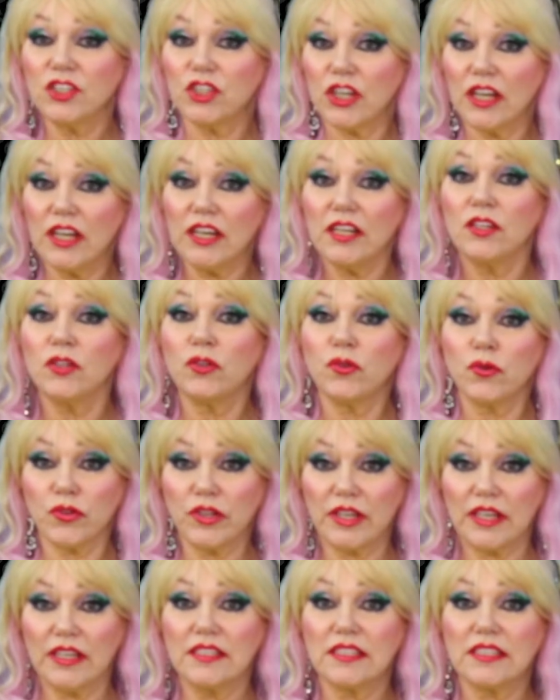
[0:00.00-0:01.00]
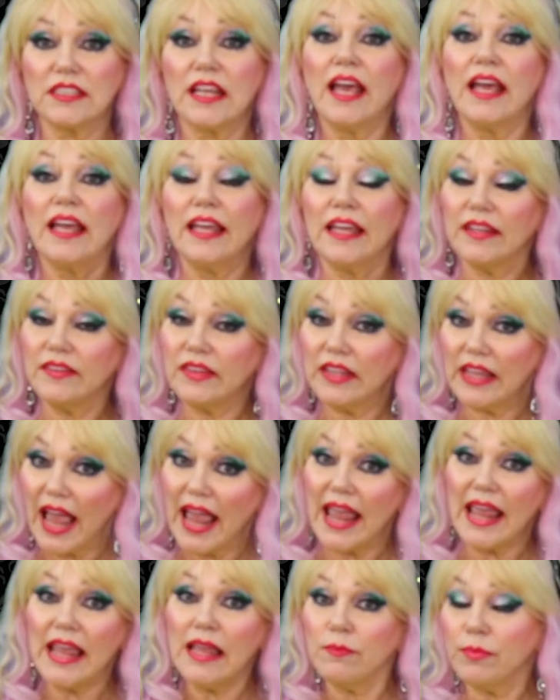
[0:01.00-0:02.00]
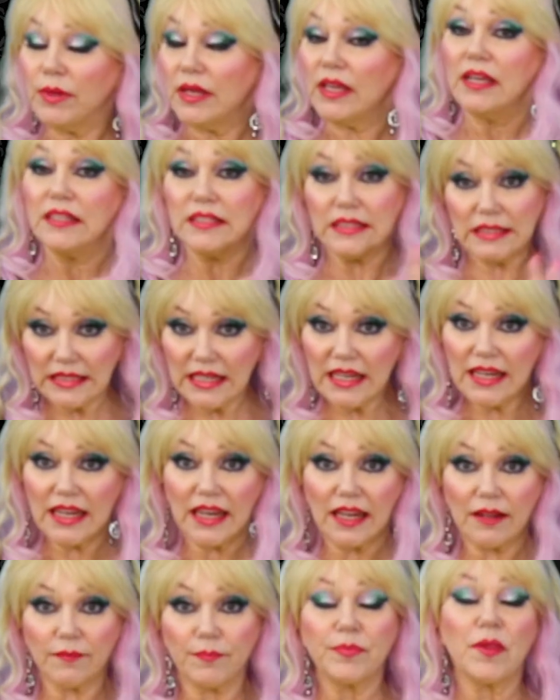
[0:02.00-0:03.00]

increase in the ABSD,